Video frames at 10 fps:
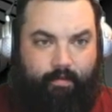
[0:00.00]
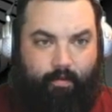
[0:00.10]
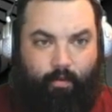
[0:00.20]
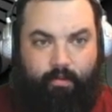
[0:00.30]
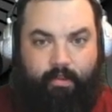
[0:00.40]

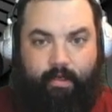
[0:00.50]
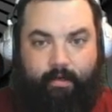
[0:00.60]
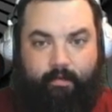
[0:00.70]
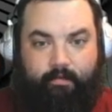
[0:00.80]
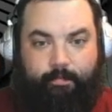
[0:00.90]
old
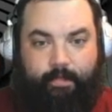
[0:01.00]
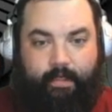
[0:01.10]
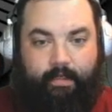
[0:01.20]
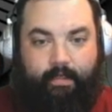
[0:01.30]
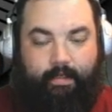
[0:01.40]
titles,
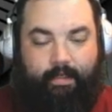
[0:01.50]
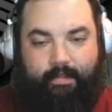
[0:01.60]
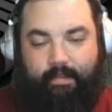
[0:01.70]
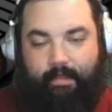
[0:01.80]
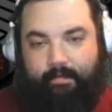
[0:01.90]
but
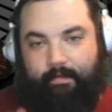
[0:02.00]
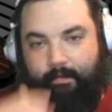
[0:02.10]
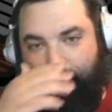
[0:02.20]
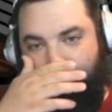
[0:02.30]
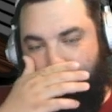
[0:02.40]
it's
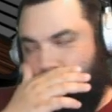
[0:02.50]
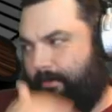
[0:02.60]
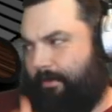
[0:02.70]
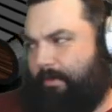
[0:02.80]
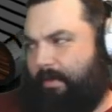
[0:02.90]
also
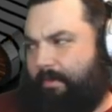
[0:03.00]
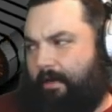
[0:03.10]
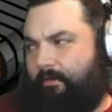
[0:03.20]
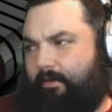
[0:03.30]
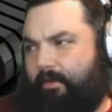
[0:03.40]
going to be
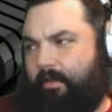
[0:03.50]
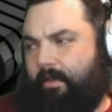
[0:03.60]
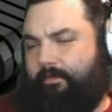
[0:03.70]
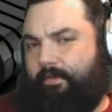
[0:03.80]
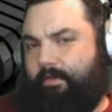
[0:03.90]
powerful
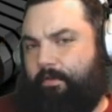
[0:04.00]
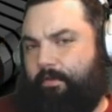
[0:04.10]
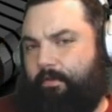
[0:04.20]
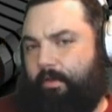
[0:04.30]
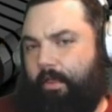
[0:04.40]
enough
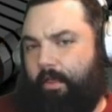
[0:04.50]
to